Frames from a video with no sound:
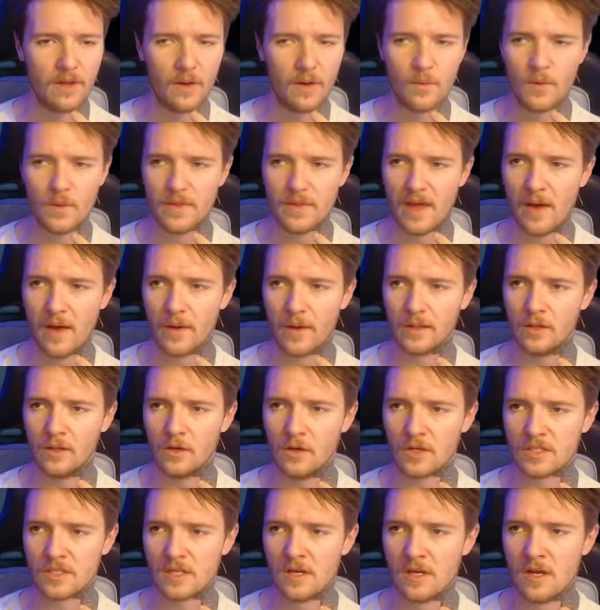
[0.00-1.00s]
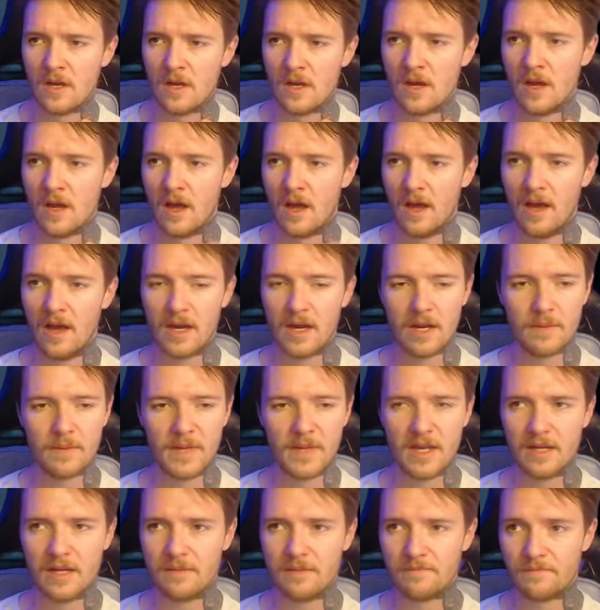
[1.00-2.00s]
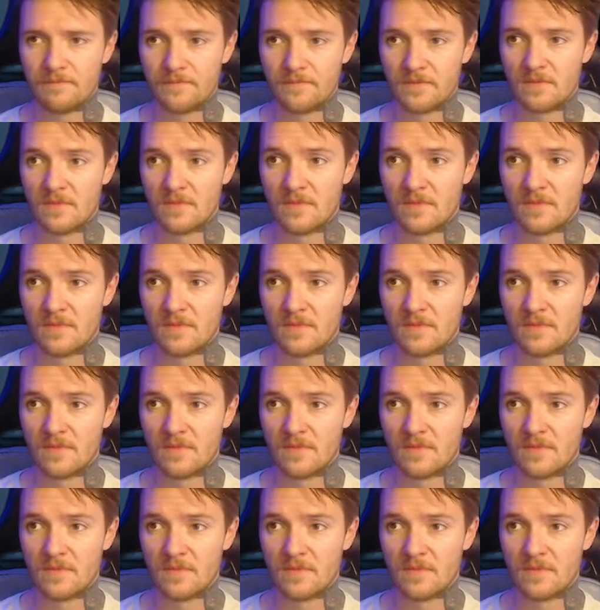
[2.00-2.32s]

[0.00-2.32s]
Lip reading: with how it looks. And I mean...